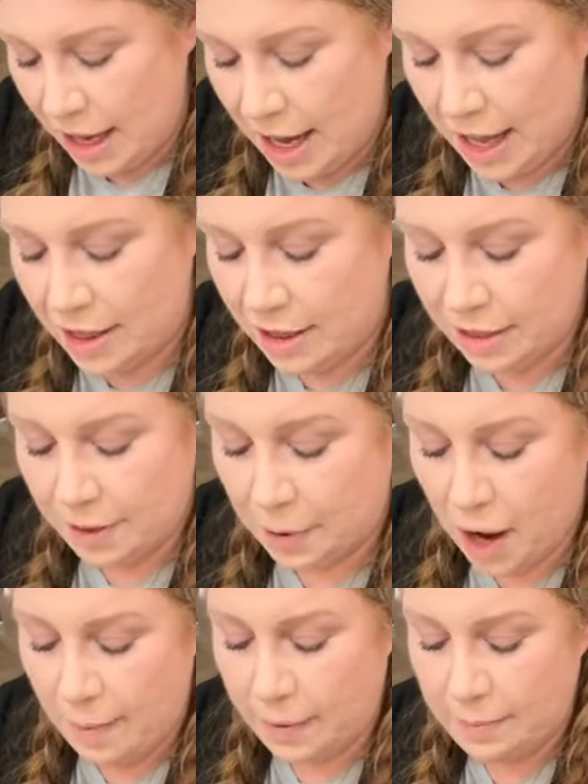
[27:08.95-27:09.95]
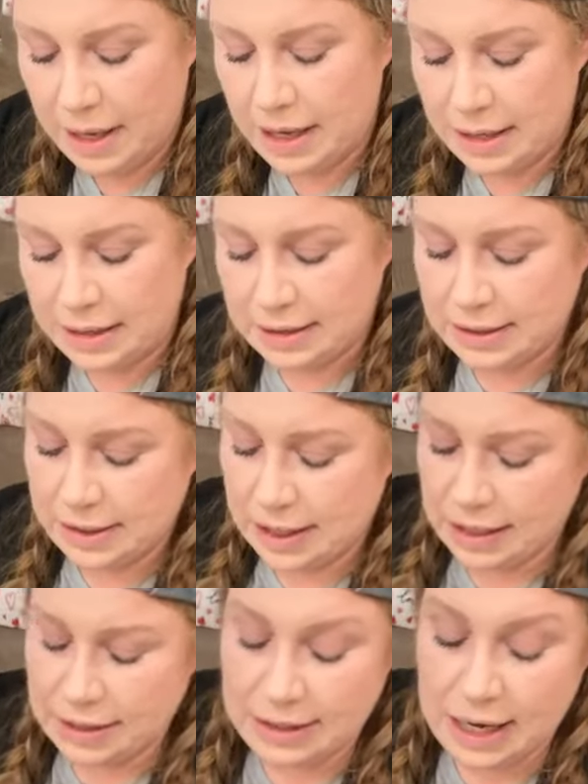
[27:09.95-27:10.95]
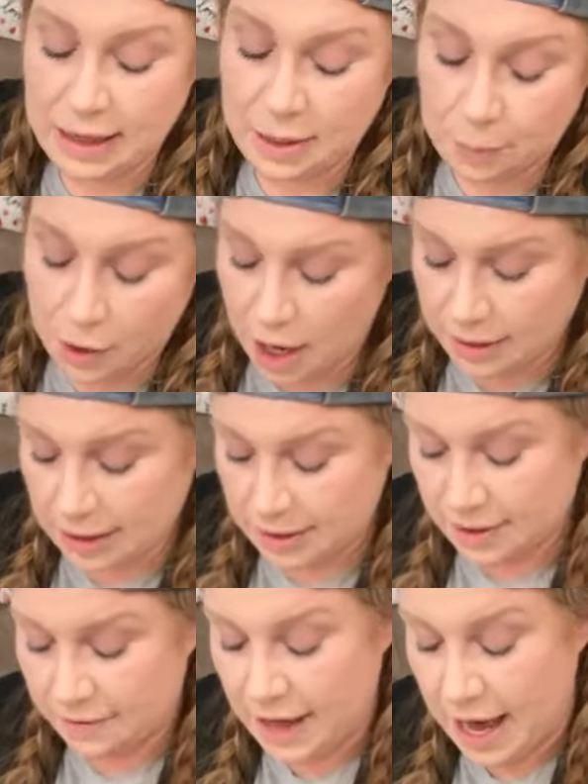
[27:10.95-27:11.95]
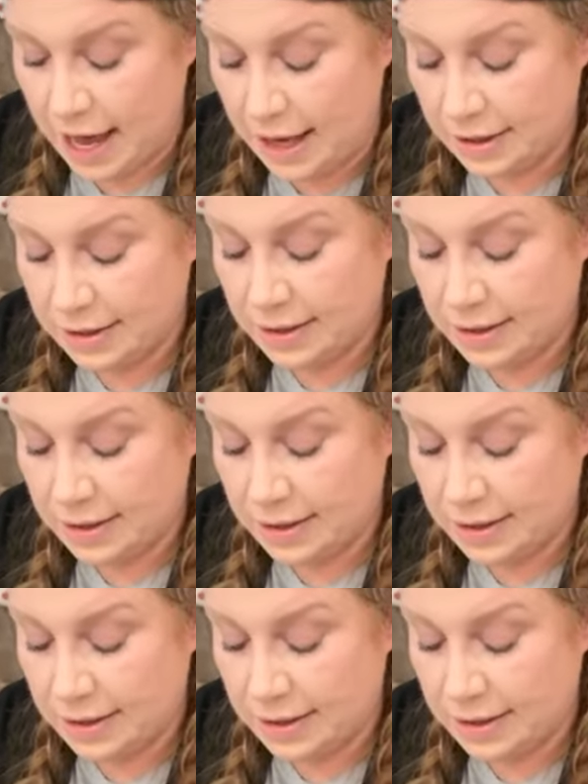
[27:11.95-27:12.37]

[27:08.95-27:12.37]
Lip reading: And the problem is in the process of that,